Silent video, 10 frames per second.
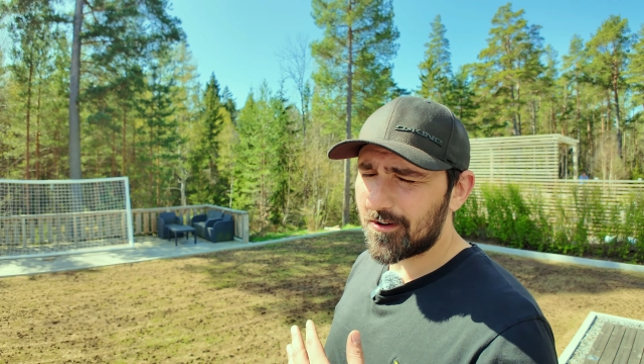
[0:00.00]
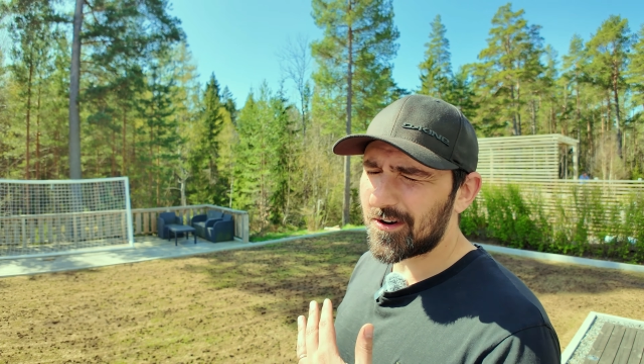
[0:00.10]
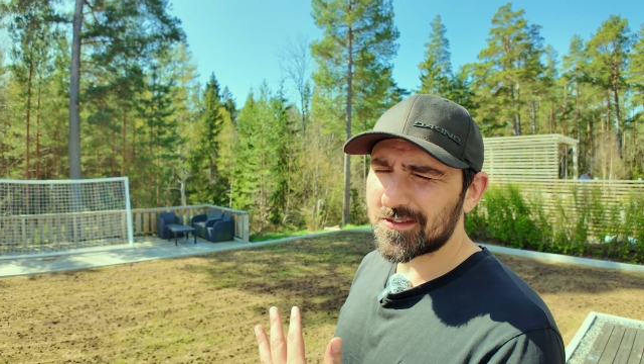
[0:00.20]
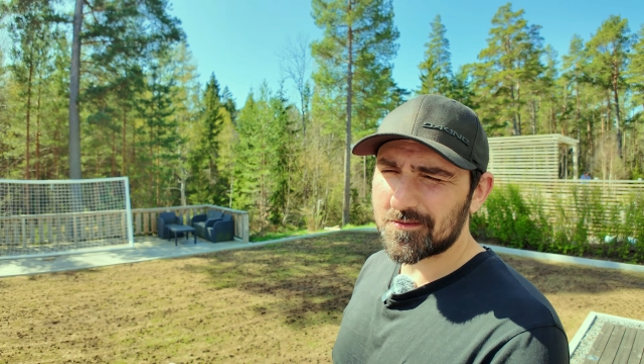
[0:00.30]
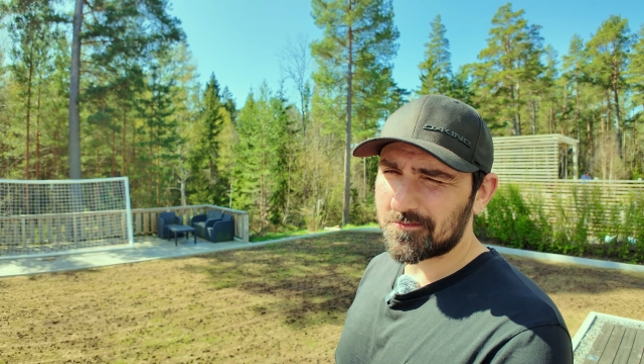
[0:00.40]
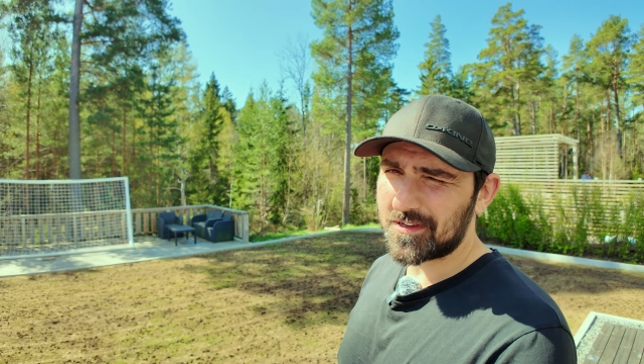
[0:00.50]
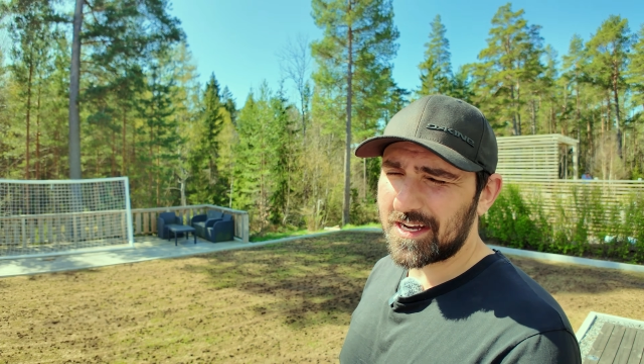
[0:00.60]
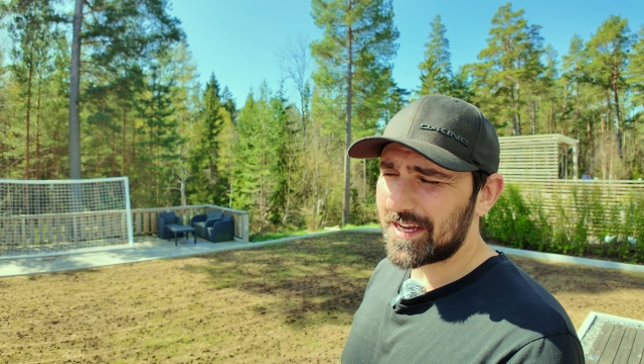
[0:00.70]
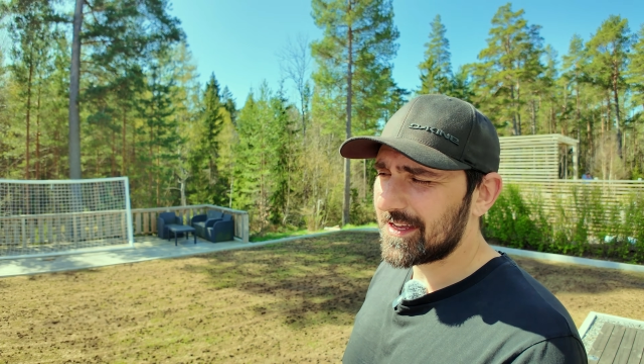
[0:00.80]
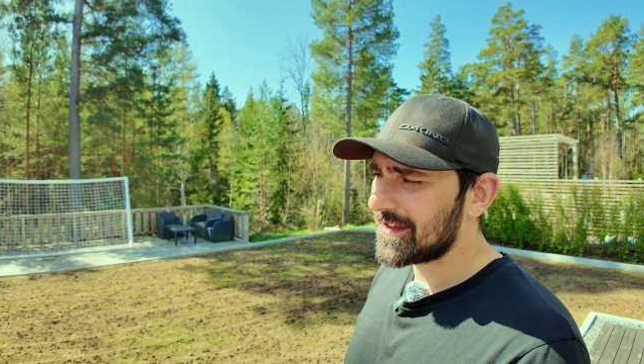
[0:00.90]
Awesome
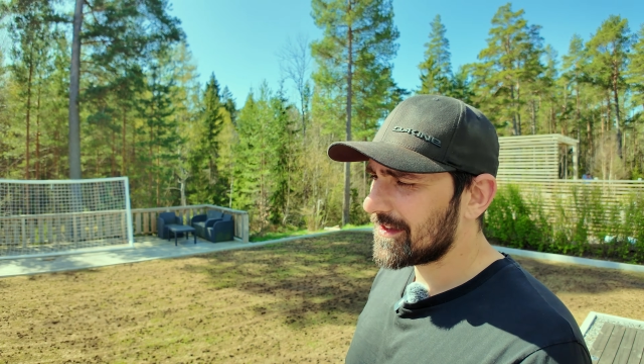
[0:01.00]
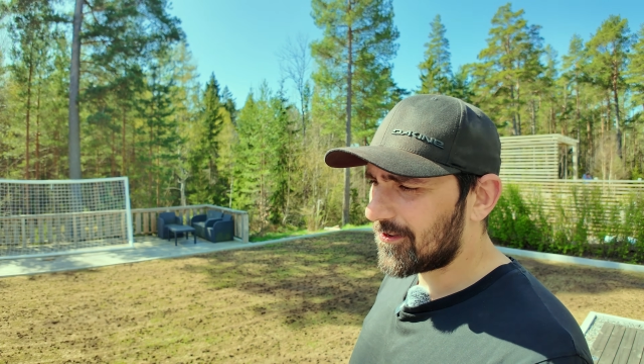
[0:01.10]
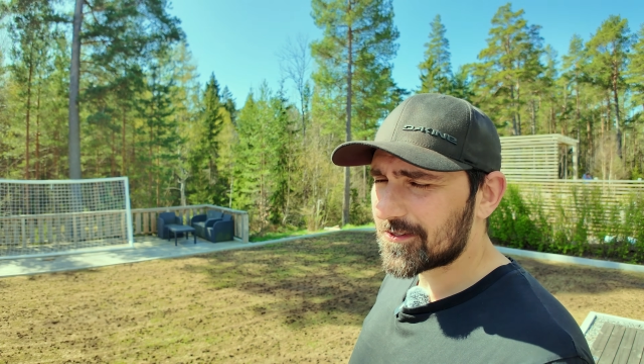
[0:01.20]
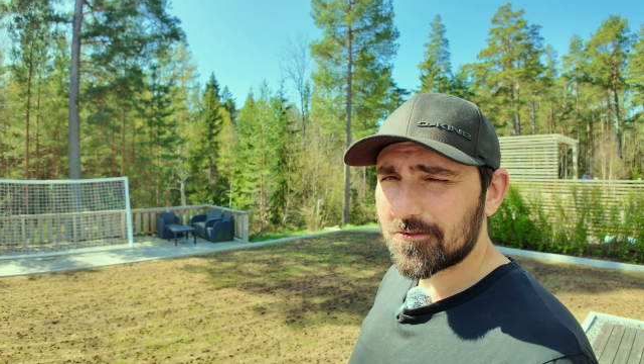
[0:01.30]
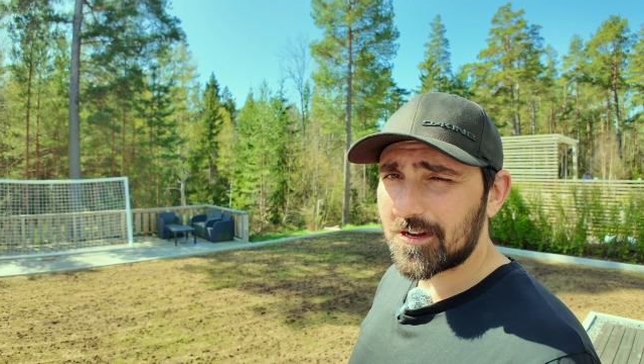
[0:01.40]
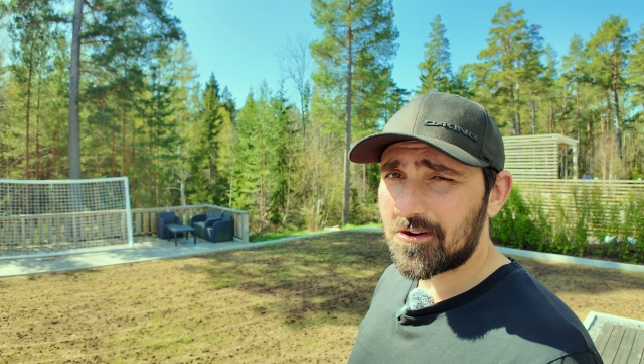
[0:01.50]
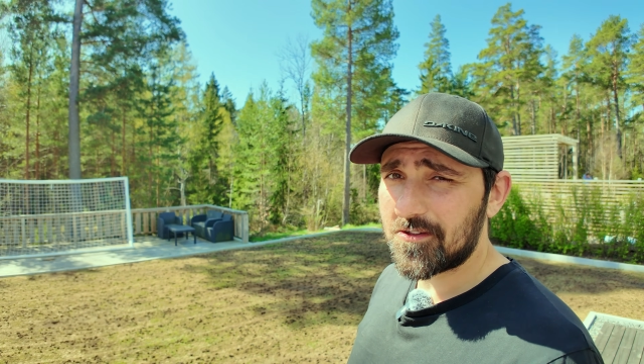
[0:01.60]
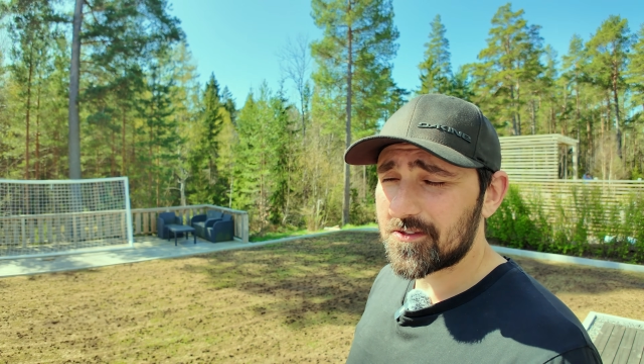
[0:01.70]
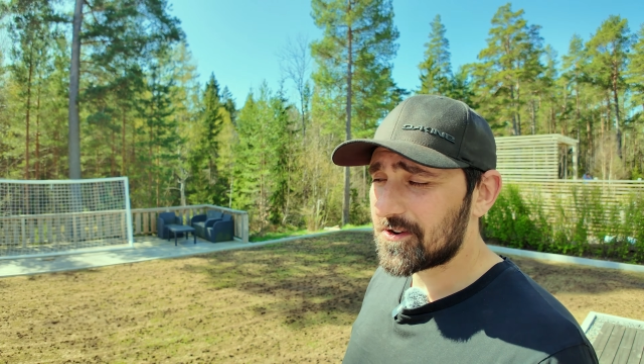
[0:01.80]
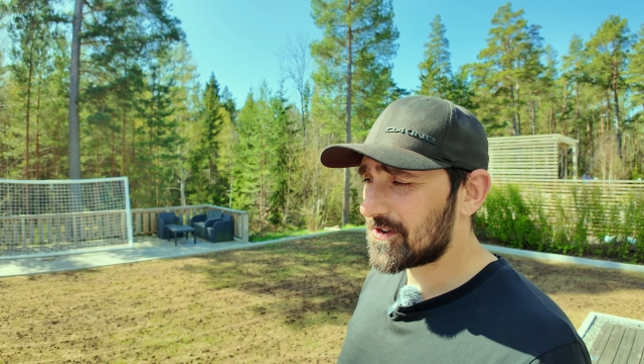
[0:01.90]
guy, also a
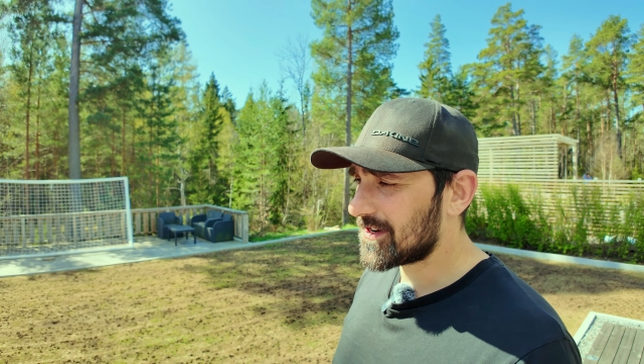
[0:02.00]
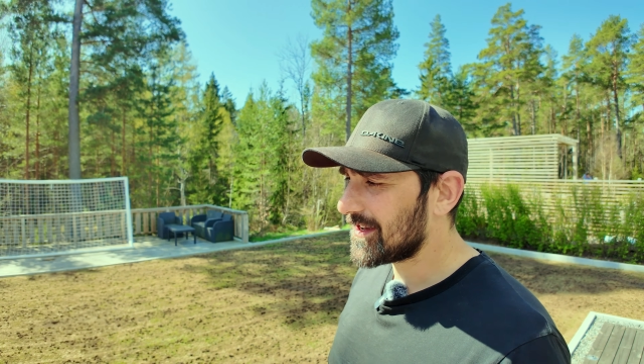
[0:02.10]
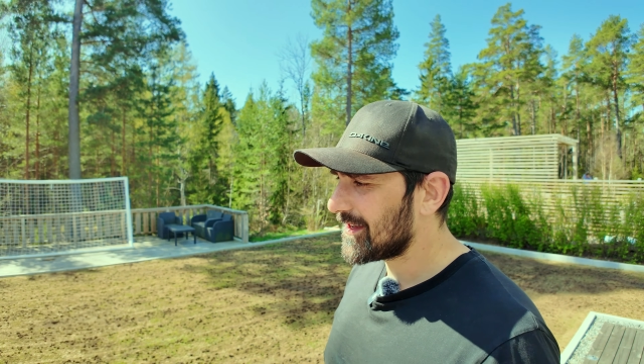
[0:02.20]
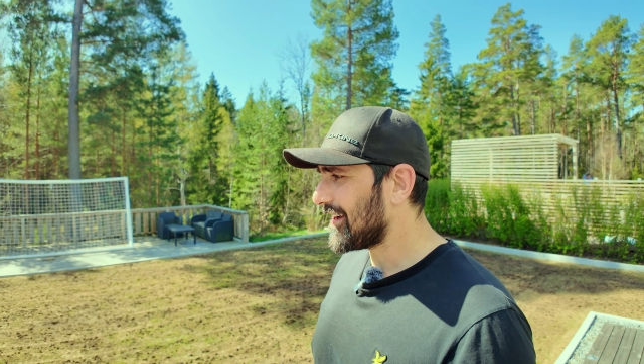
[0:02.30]
lawn nerd,